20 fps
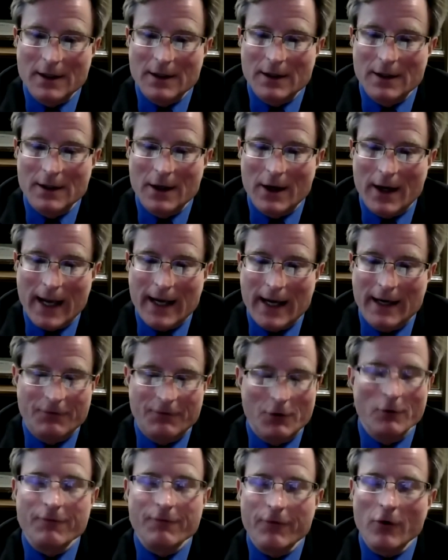and if
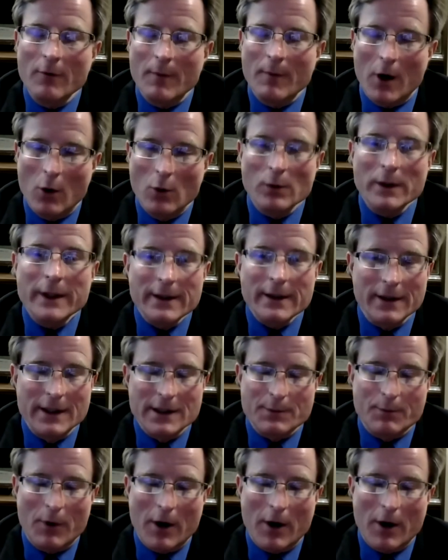your firm only lists